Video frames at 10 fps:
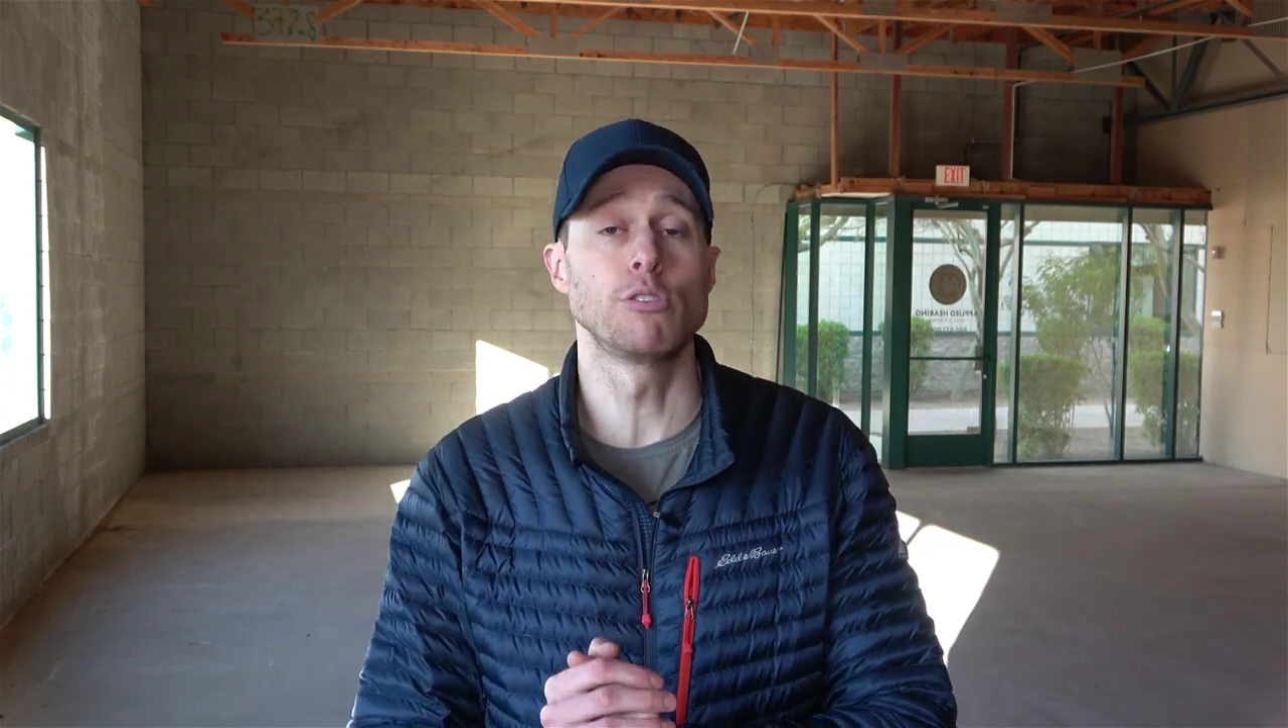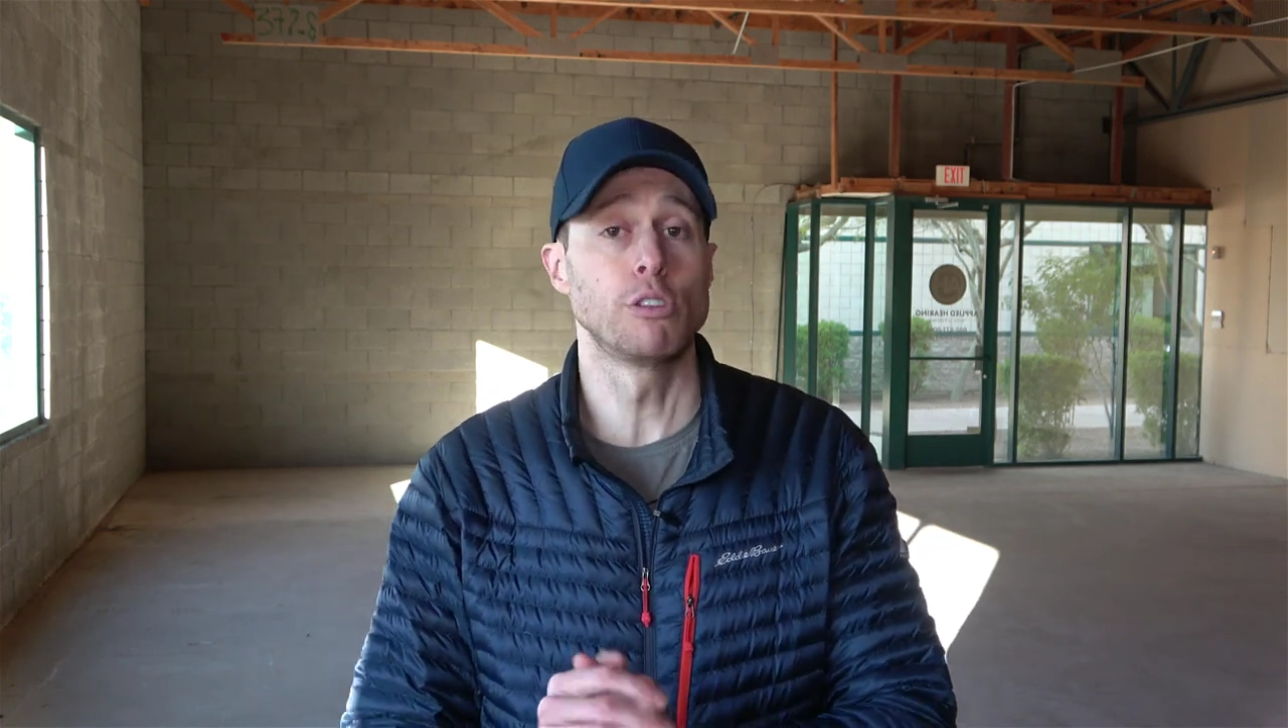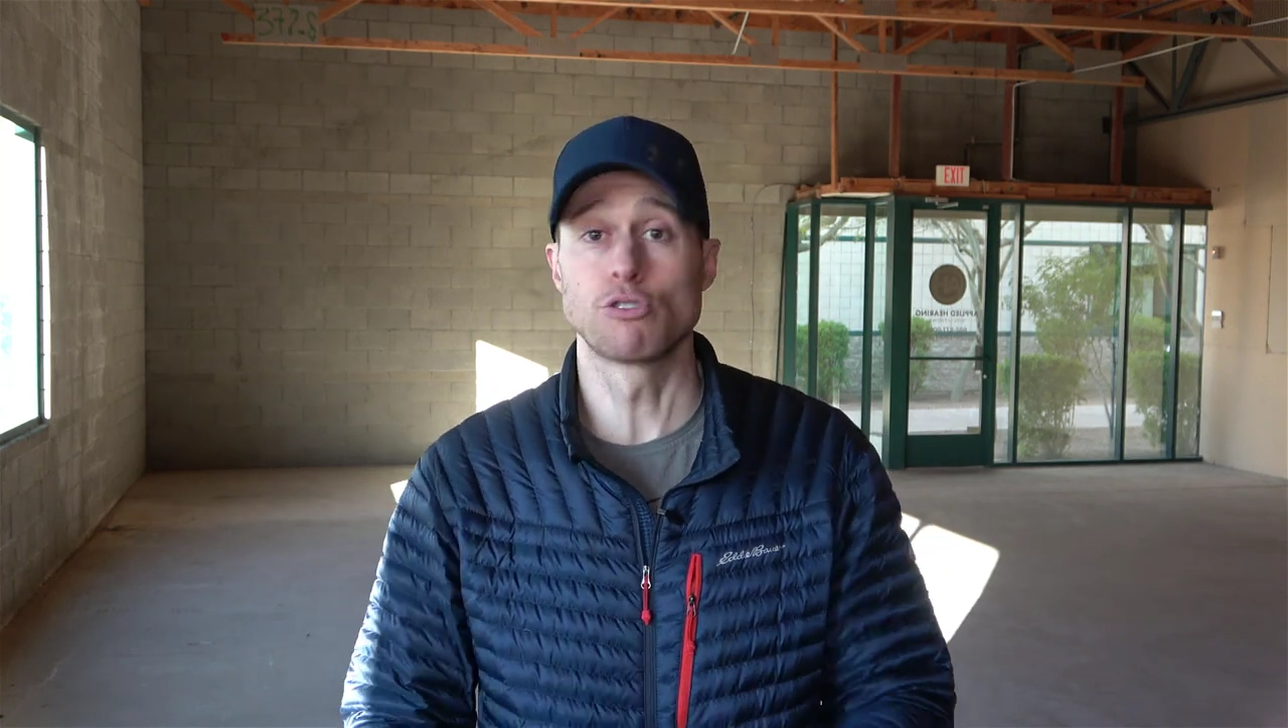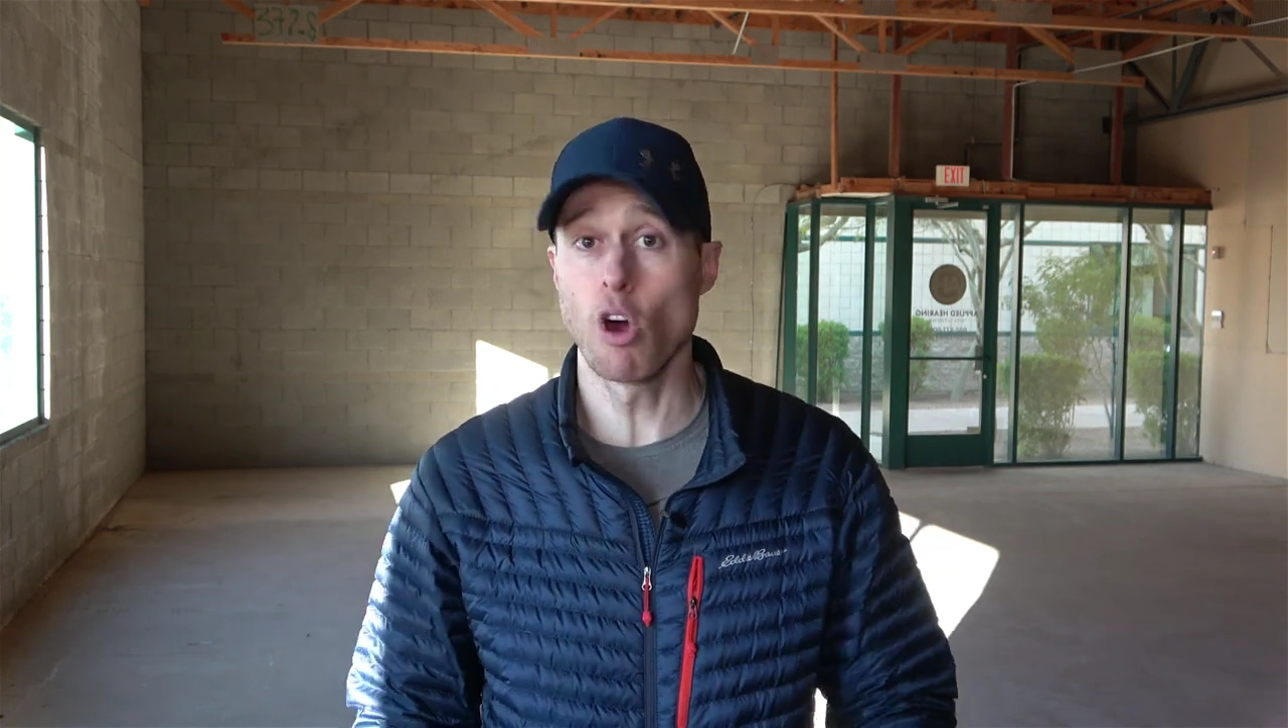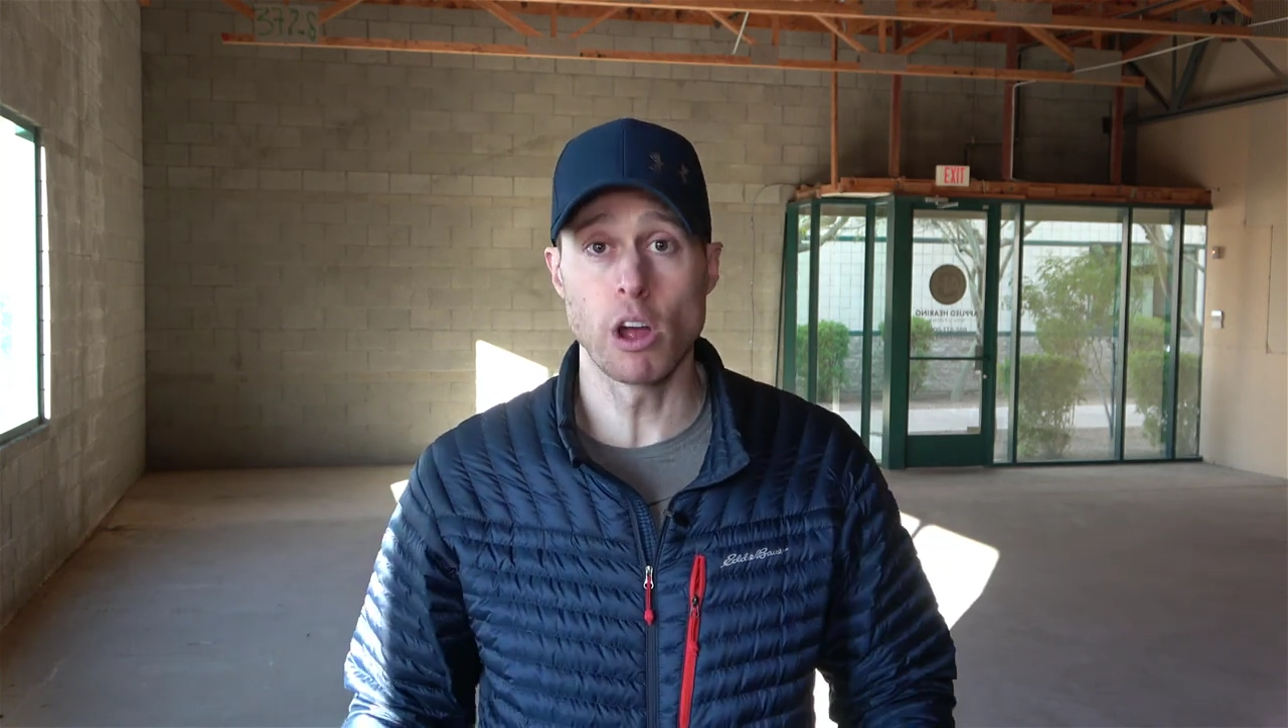to
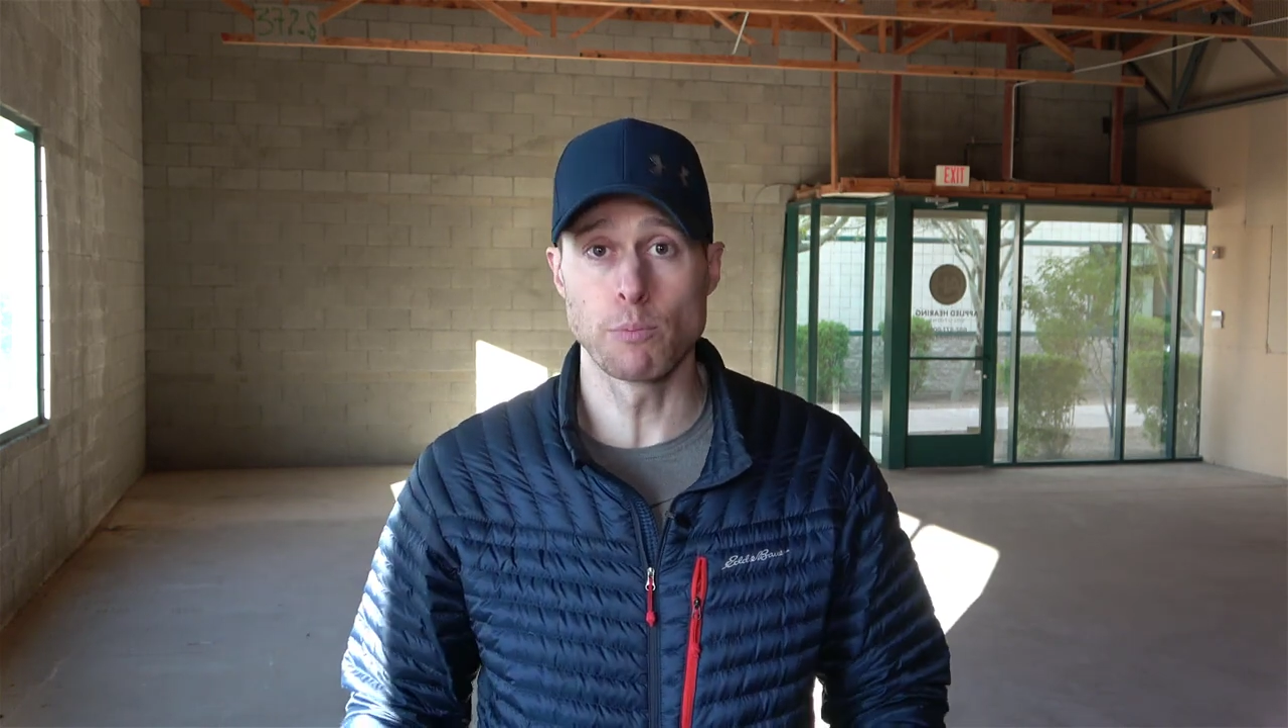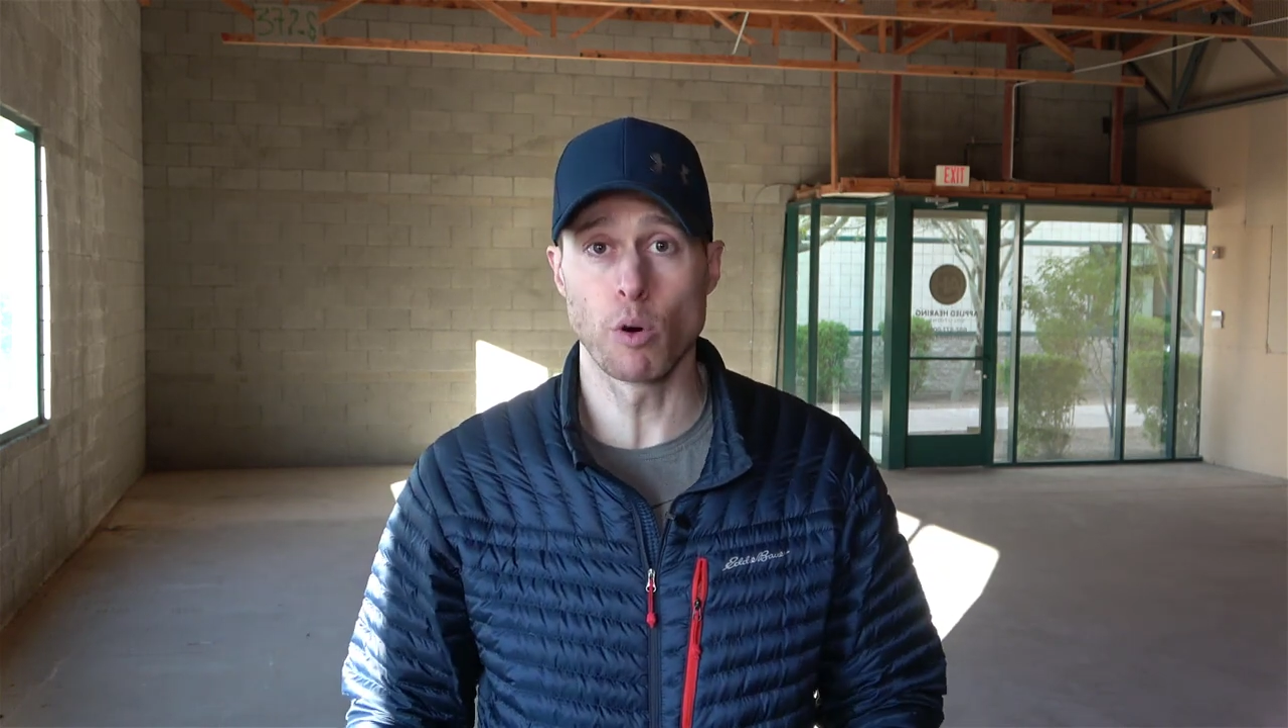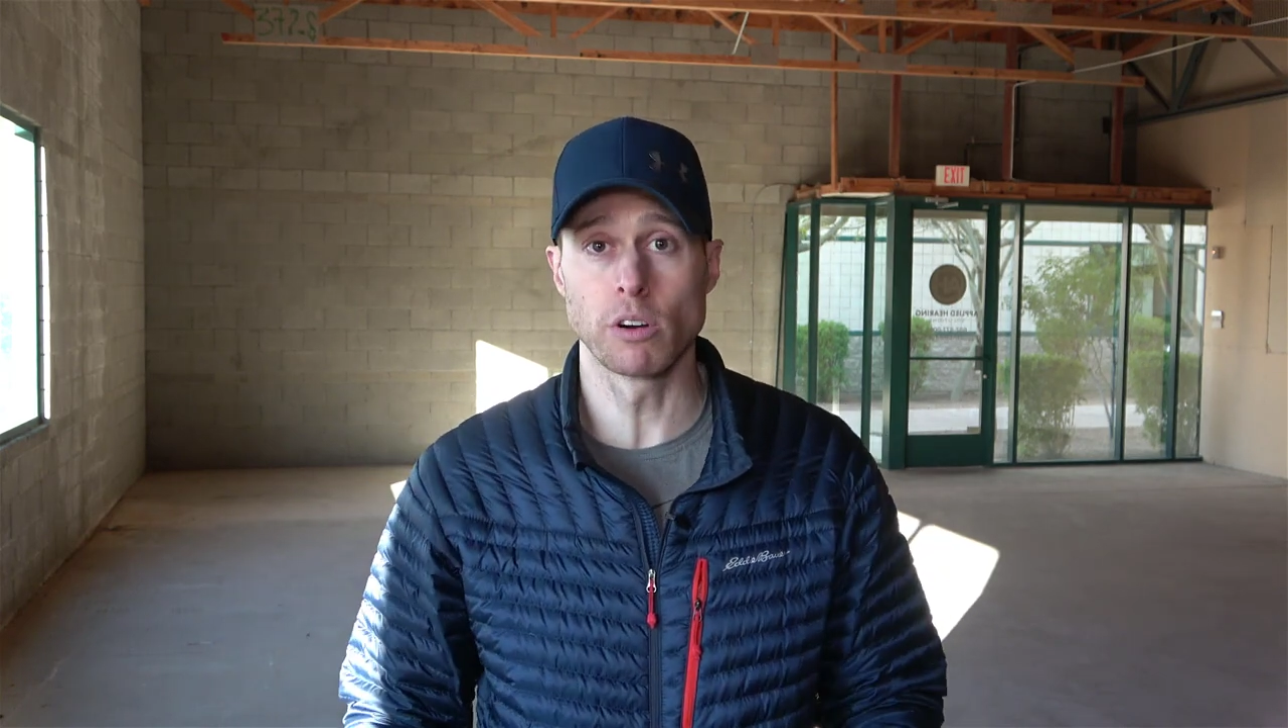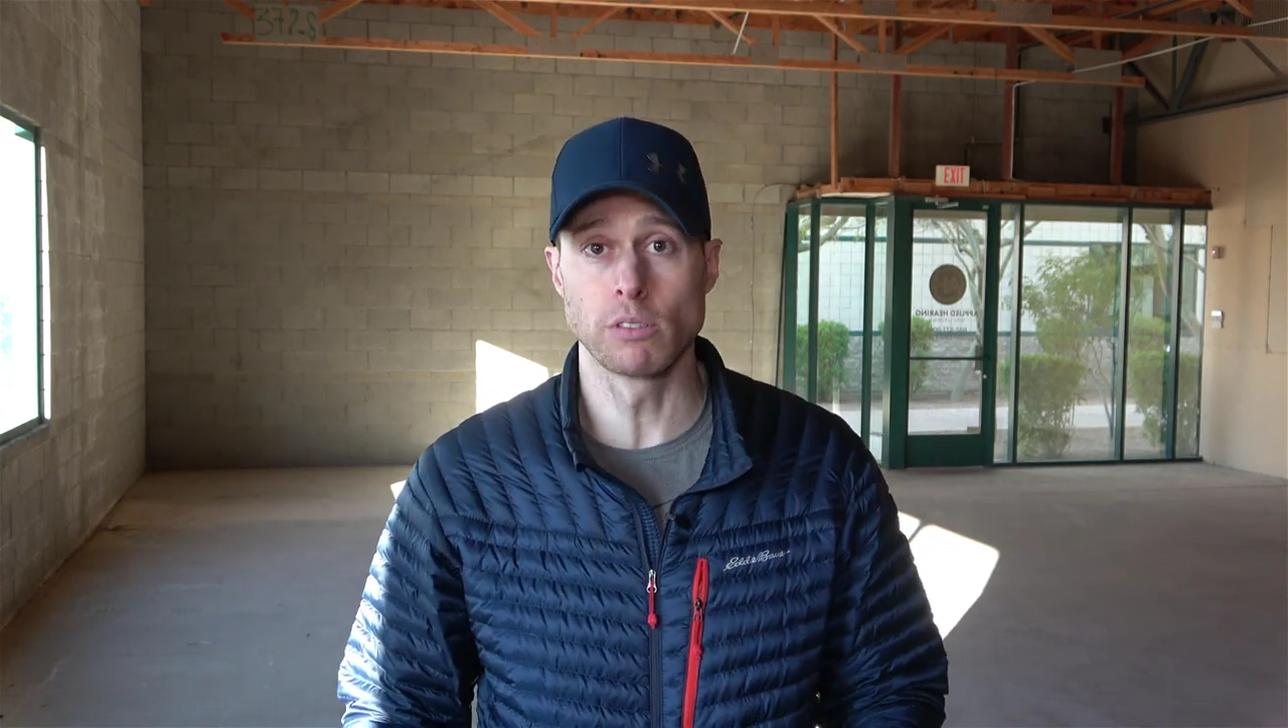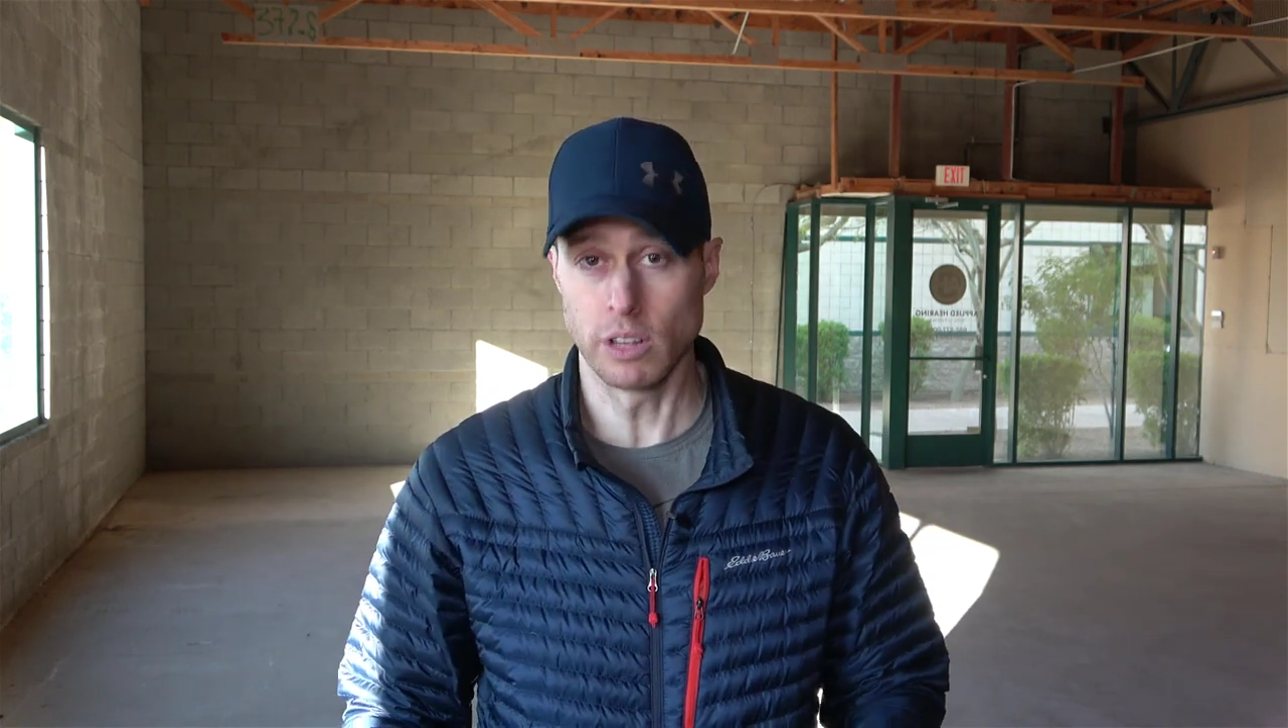the drawing board,